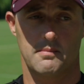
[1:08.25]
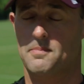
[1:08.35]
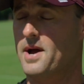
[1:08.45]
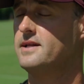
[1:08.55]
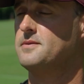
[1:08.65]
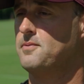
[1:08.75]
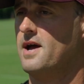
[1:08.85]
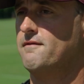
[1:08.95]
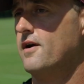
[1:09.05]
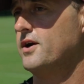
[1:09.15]
prepare to
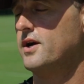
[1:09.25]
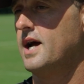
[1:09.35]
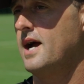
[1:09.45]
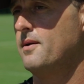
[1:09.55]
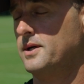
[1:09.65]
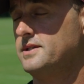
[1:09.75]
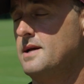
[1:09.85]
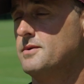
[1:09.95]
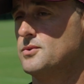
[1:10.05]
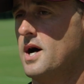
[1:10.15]
play a very good Iowa
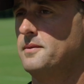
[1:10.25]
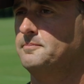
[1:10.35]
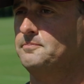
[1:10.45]
team as well.